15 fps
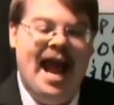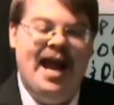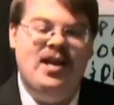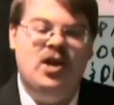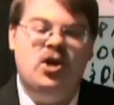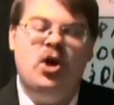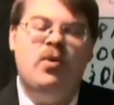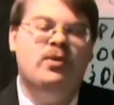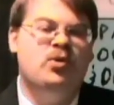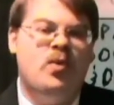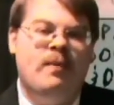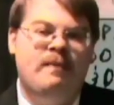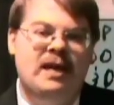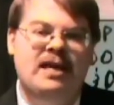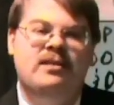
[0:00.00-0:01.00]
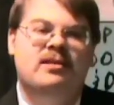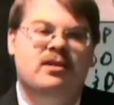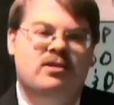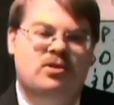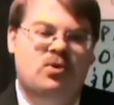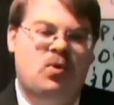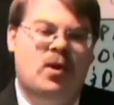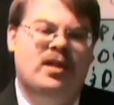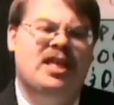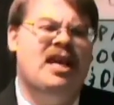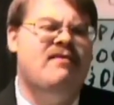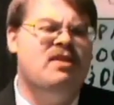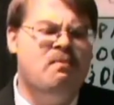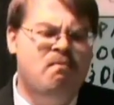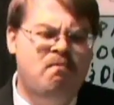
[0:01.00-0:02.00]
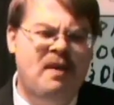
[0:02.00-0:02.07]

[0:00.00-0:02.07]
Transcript: and you go into a pizza store and they have the